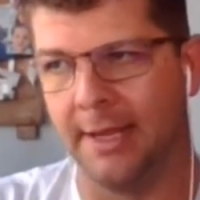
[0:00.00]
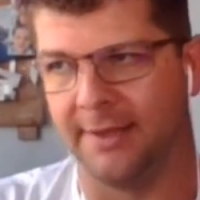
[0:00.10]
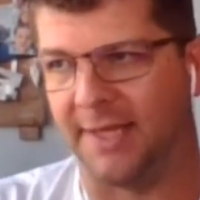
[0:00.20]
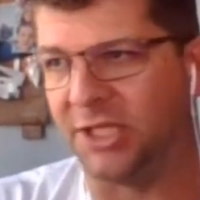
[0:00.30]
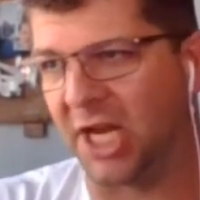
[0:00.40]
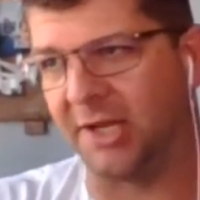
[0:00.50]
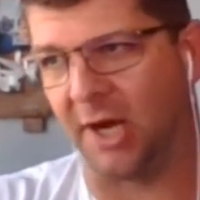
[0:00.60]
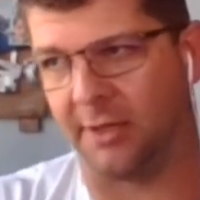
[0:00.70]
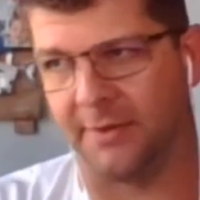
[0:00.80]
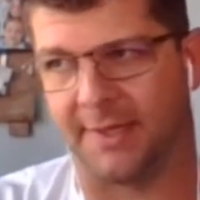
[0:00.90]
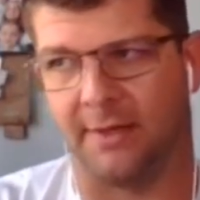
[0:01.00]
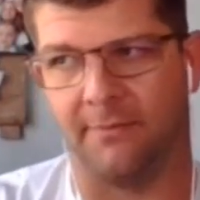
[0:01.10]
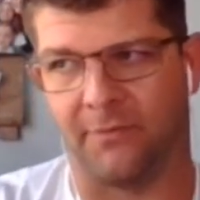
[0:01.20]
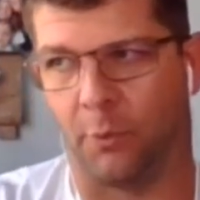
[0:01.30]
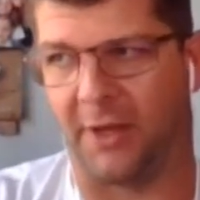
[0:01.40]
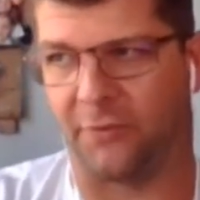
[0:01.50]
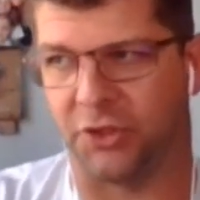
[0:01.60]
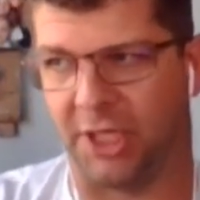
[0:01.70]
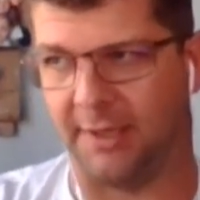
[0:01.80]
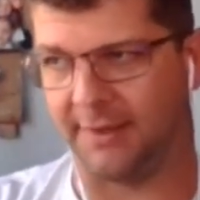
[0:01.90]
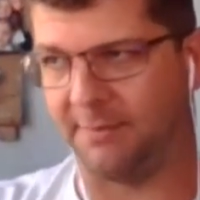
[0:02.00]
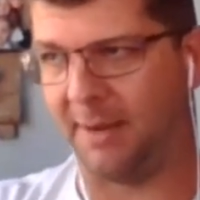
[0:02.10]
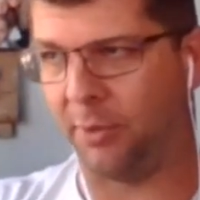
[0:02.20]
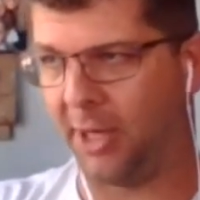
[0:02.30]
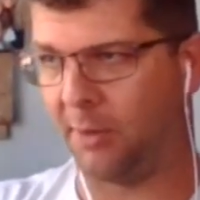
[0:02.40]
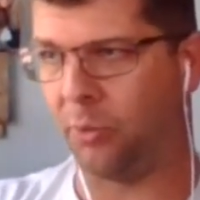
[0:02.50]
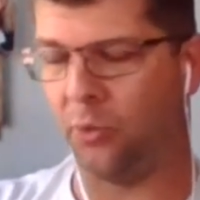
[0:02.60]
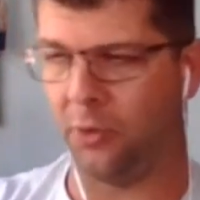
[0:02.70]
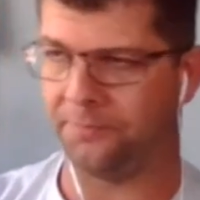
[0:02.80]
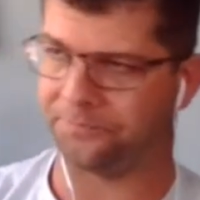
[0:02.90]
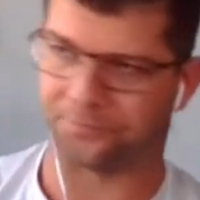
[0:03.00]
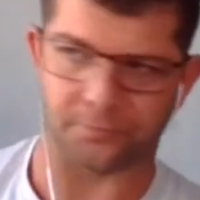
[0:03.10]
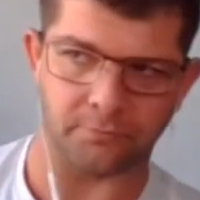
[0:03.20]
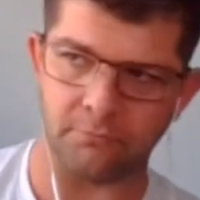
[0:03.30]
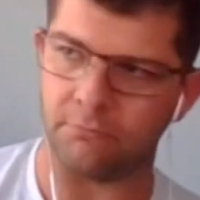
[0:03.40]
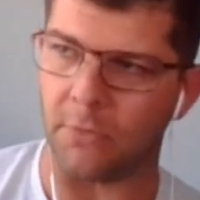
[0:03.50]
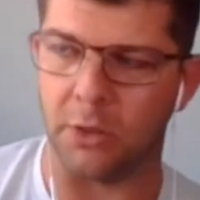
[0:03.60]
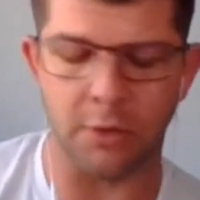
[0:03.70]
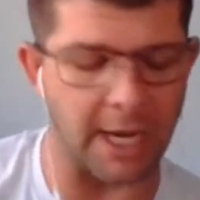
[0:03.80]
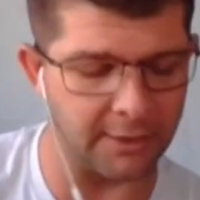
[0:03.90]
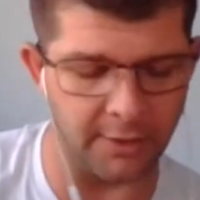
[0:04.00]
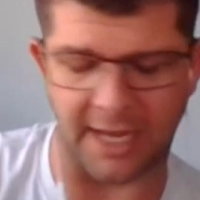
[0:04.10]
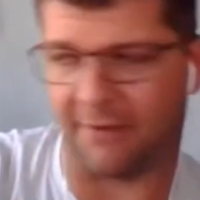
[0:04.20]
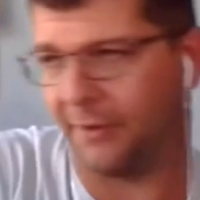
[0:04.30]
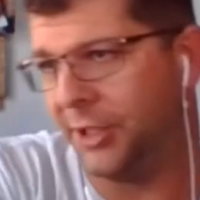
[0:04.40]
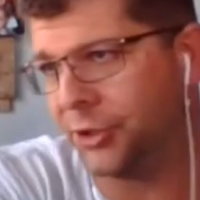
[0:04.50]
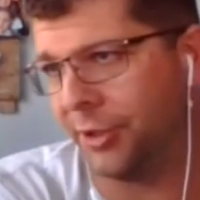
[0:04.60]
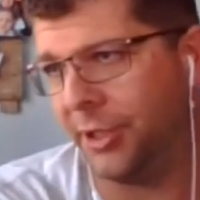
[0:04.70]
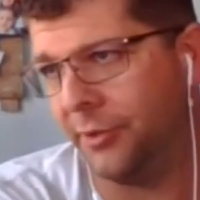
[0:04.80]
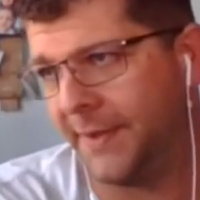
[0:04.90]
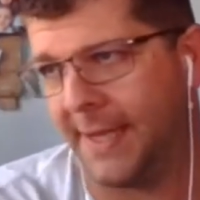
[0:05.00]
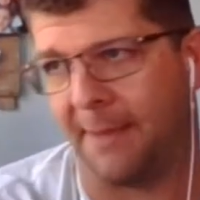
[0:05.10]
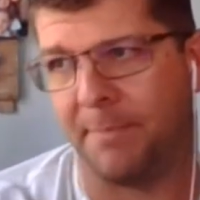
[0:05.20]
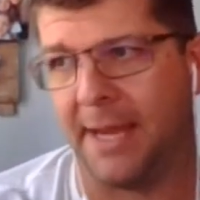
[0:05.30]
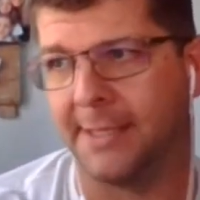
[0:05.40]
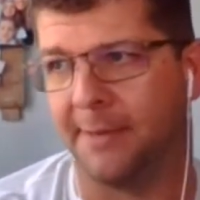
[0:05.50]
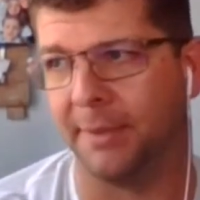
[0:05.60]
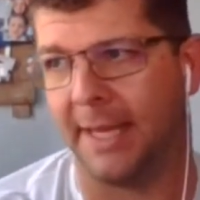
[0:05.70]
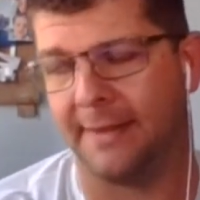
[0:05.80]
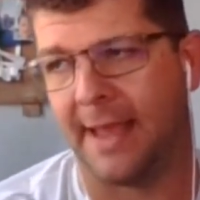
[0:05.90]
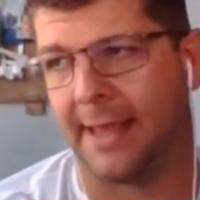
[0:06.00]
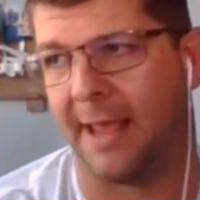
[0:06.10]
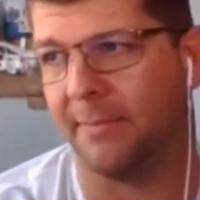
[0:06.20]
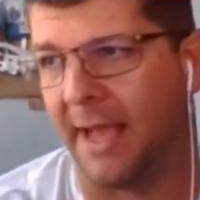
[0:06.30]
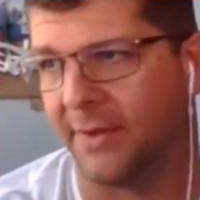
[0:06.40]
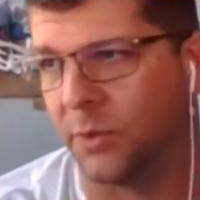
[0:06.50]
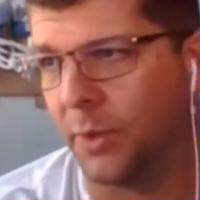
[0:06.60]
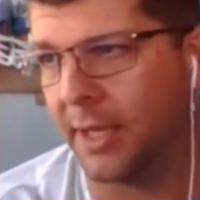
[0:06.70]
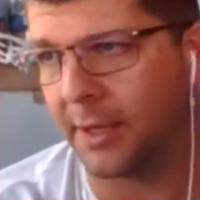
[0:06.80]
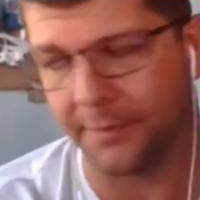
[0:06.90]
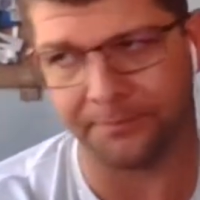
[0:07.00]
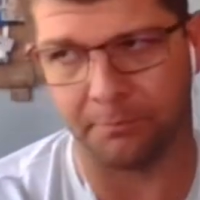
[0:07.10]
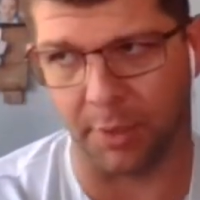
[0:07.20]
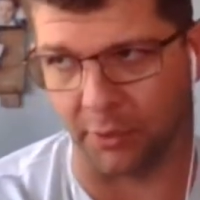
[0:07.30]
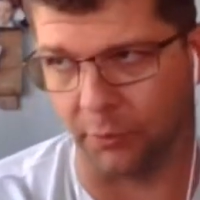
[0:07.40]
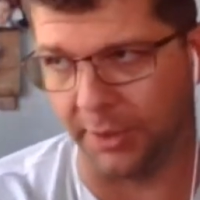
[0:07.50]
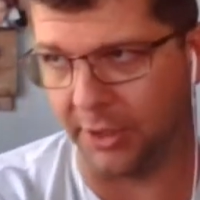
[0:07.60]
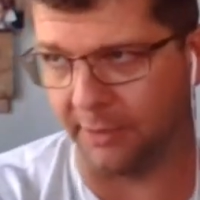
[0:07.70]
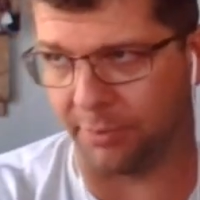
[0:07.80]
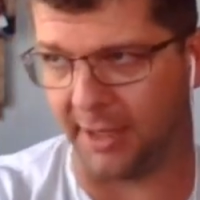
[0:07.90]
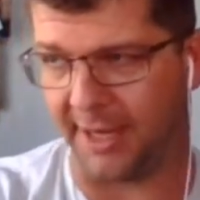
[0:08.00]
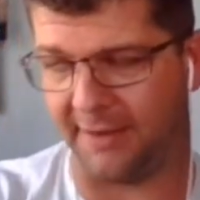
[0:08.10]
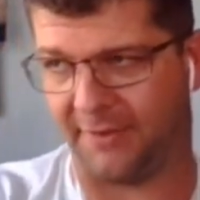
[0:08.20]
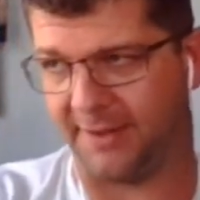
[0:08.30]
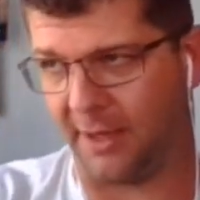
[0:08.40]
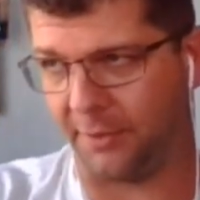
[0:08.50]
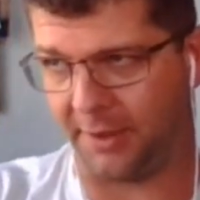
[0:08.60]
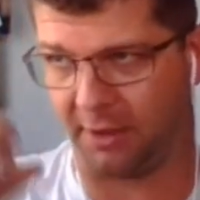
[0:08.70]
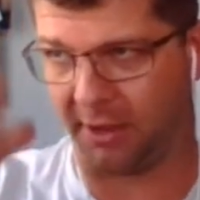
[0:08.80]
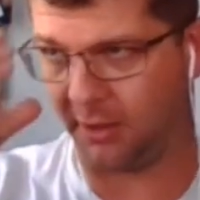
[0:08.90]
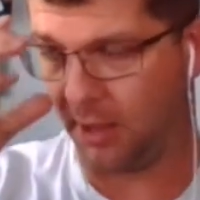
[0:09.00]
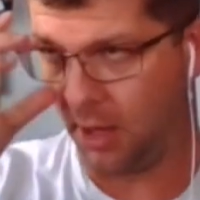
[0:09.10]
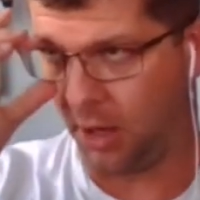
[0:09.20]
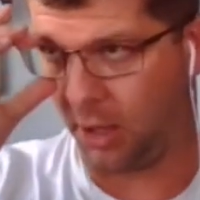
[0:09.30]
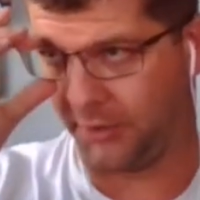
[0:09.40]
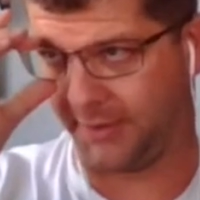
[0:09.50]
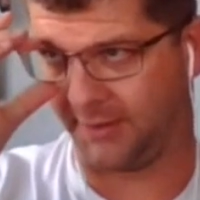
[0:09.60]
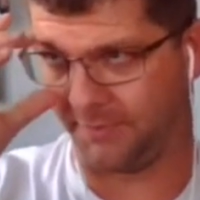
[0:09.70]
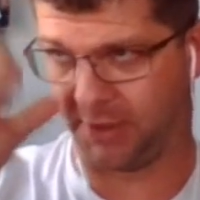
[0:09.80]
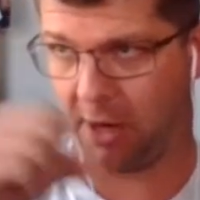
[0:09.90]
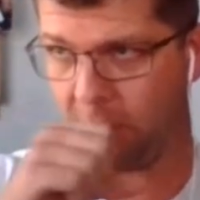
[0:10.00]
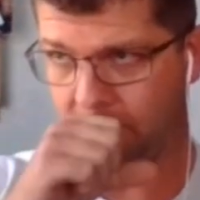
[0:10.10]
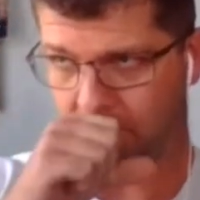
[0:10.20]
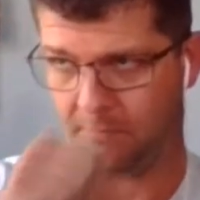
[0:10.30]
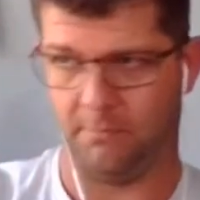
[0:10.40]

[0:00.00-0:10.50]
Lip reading: CJ Donaldson for West Virginia is in my player pool. You got to look out for injury news. He got banged up late in that game last week, but a really good play if he's healthy and all systems go.